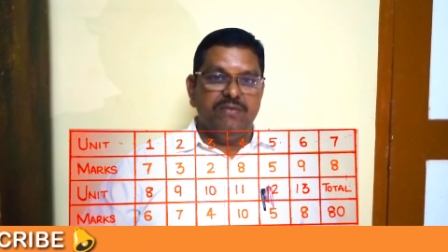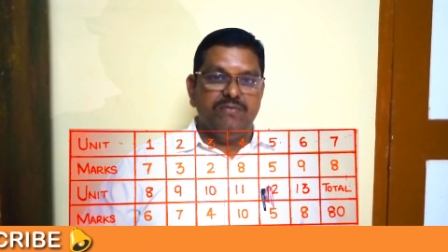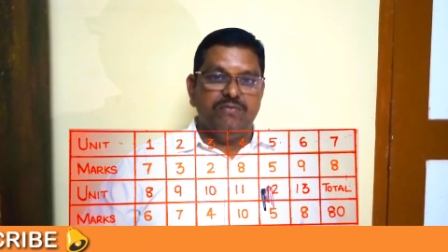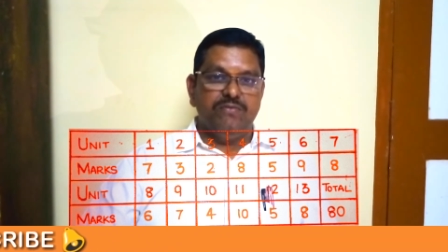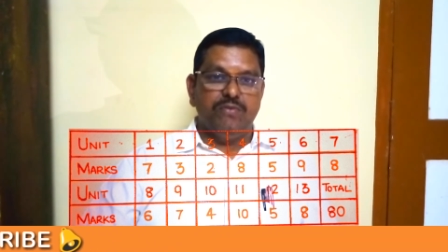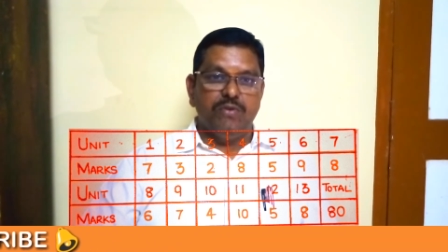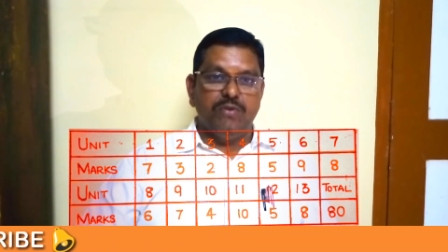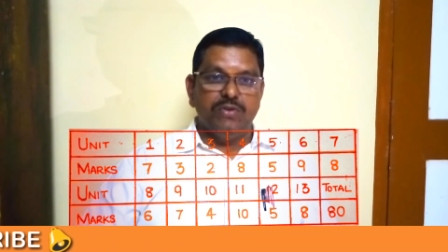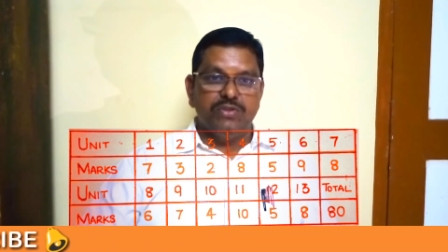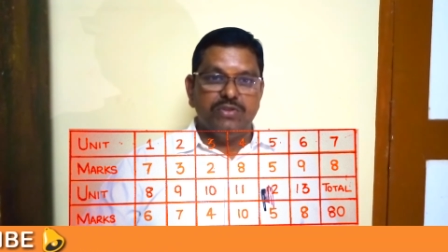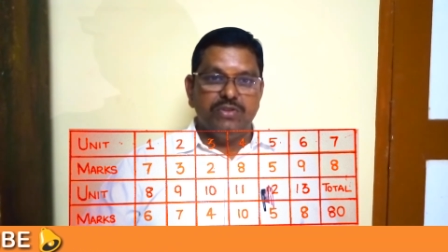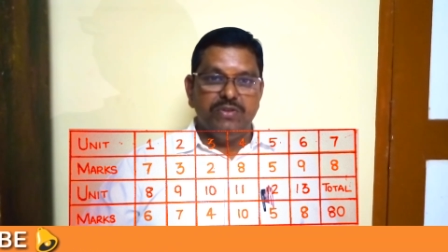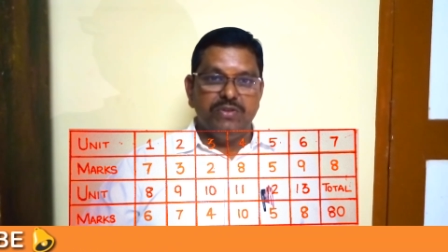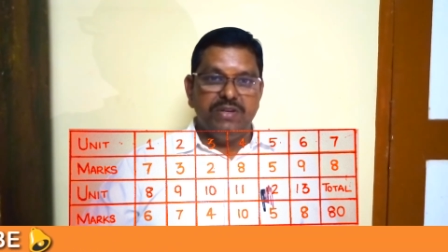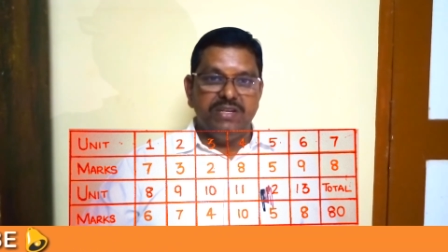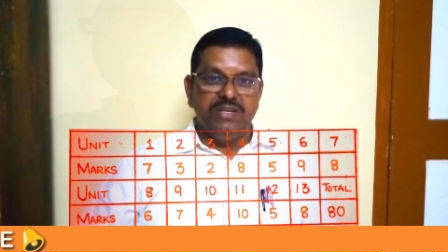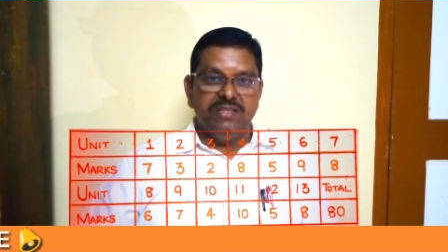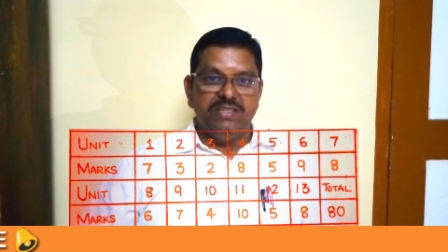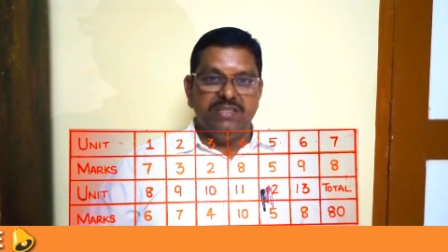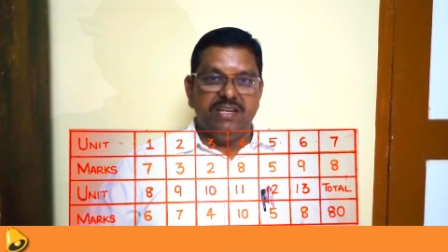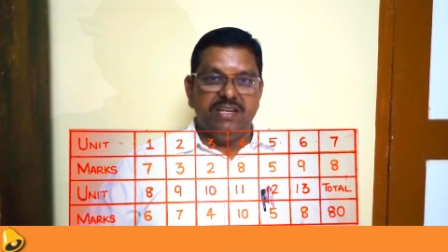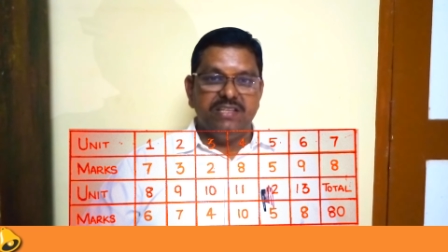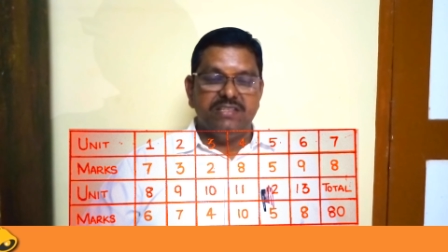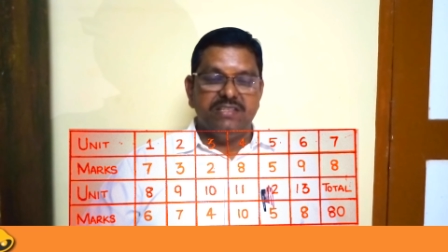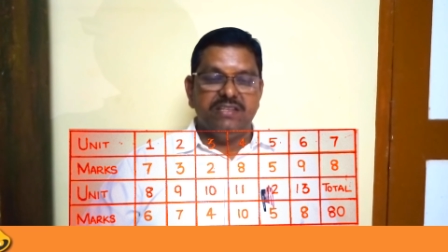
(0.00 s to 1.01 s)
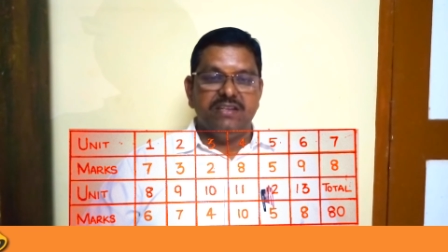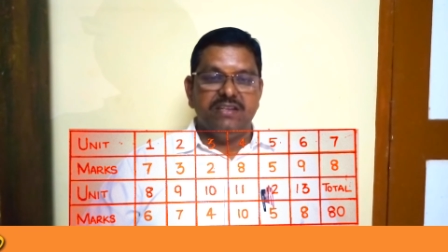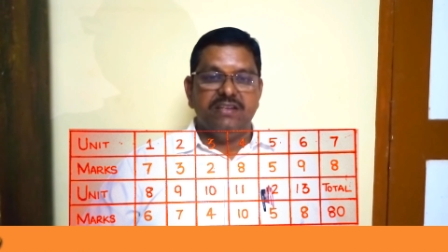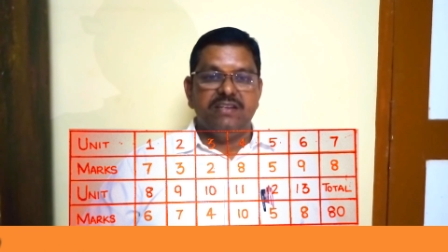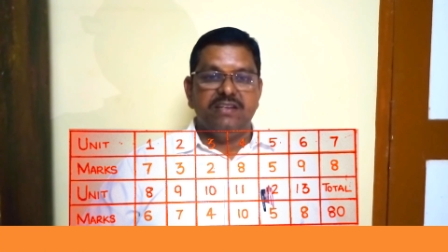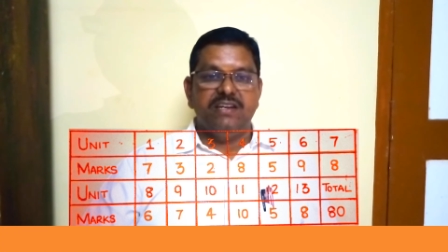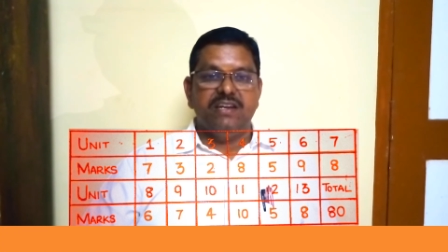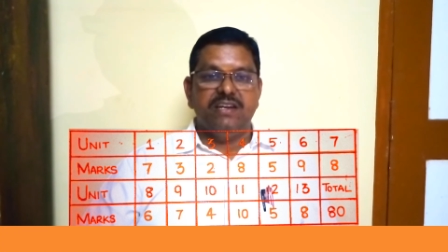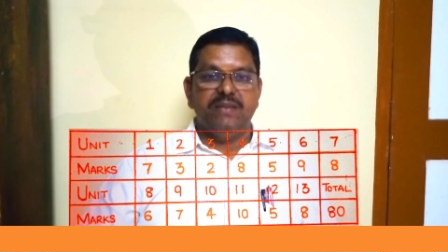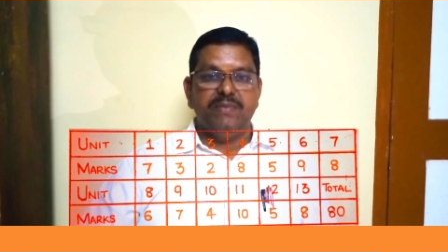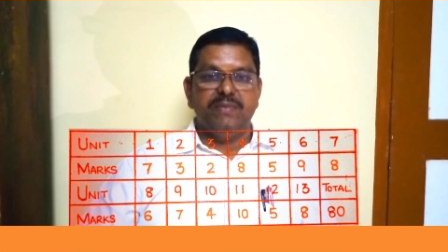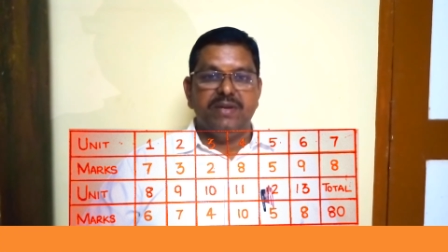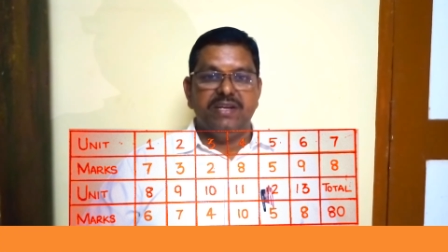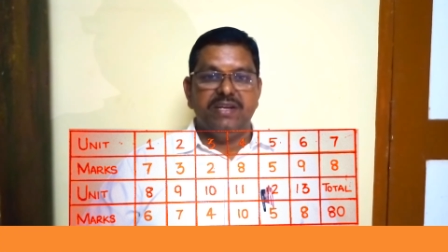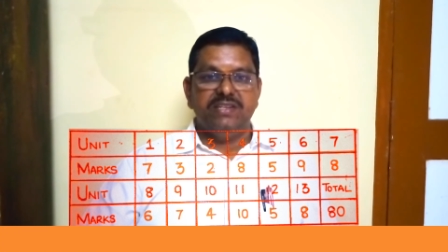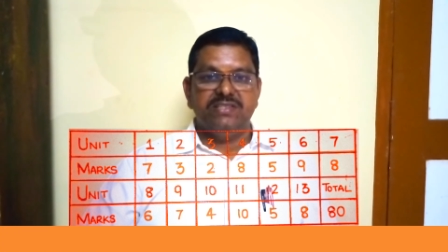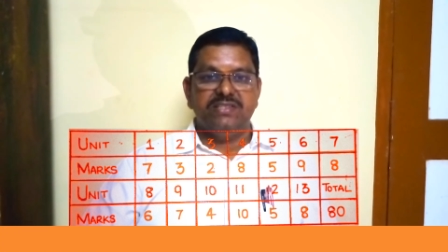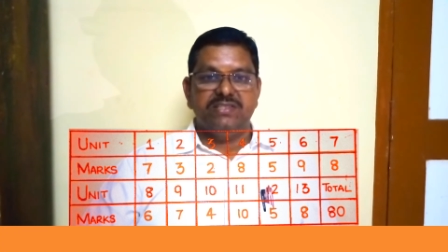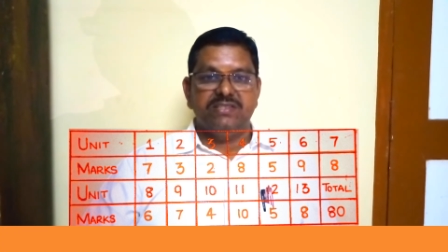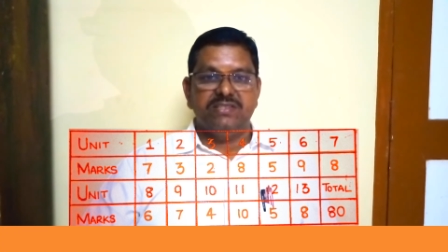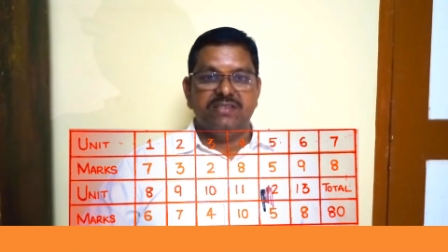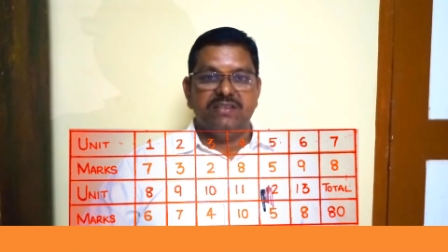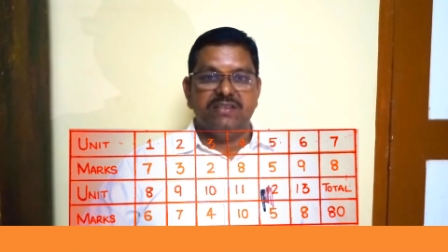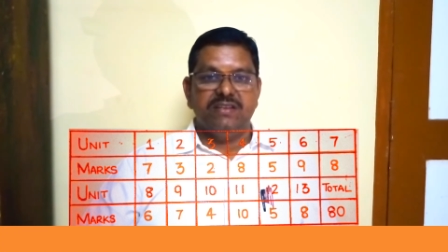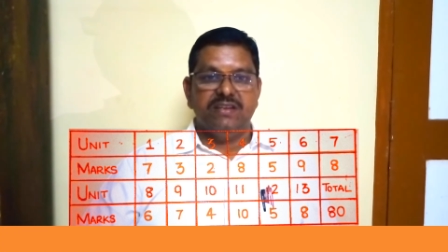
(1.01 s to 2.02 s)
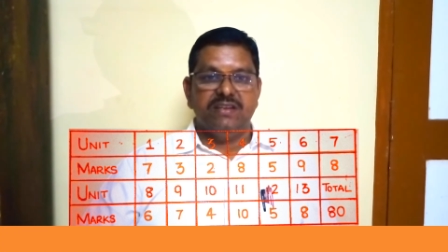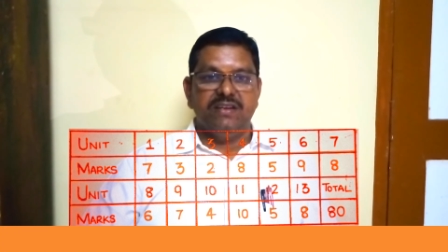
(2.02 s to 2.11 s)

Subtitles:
4th unit, that is determinants,